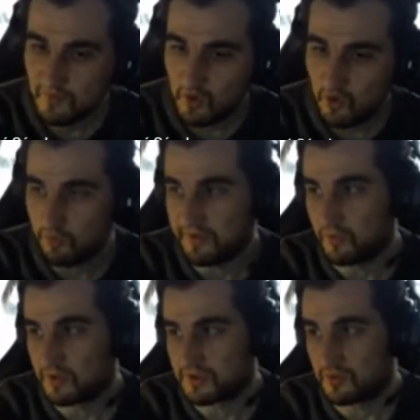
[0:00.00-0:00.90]
Hope it
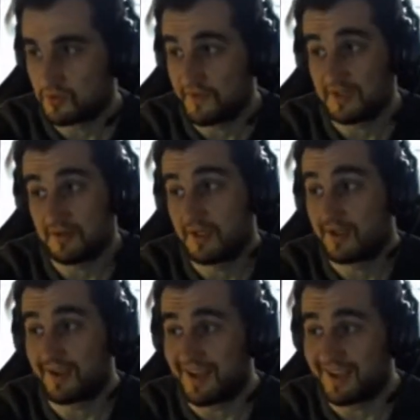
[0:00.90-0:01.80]
wasn't too fast. Like
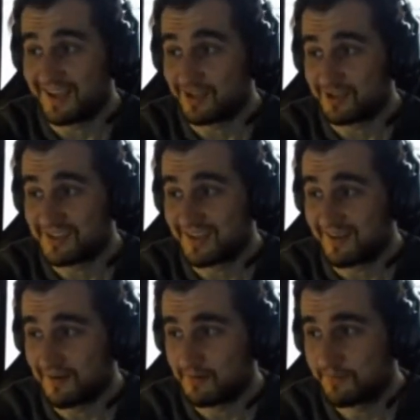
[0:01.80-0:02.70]
I cannot
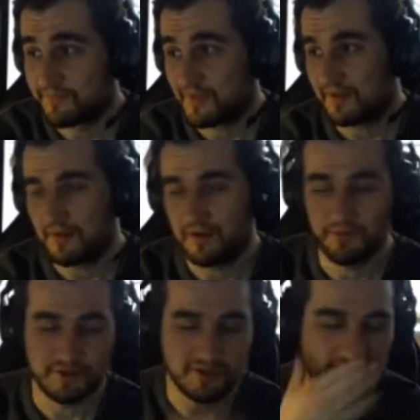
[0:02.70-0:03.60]
tell
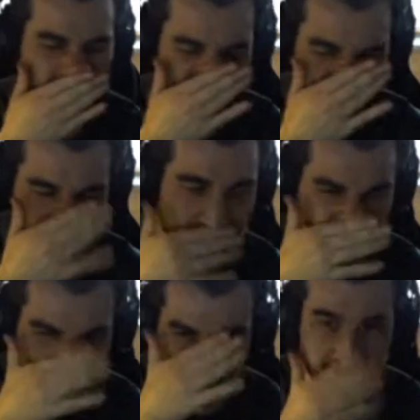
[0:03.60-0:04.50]
obviously how you
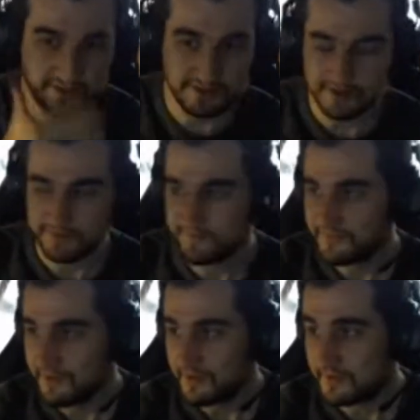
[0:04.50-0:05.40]
guys see the
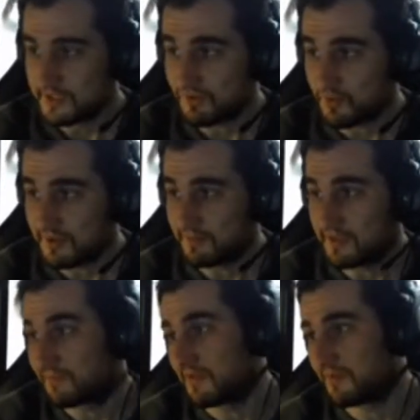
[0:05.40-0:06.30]
streaming.
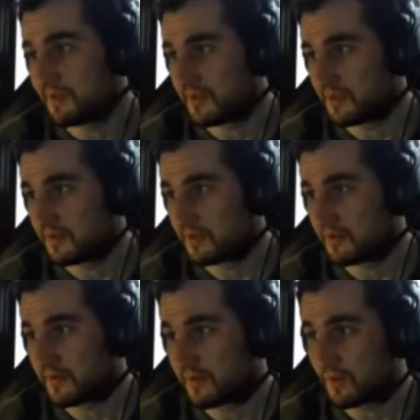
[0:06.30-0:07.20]
Maybe
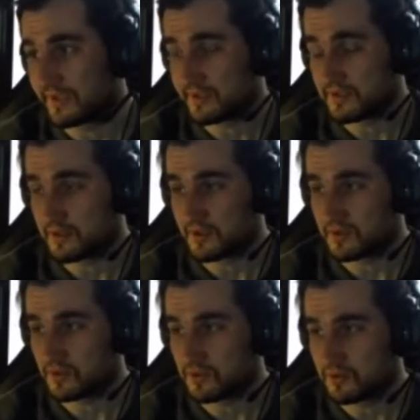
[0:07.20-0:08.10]
the quality is not as
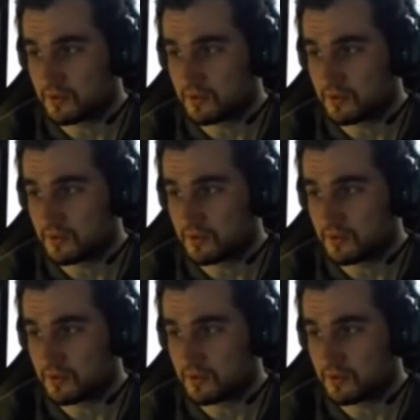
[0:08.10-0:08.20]
good.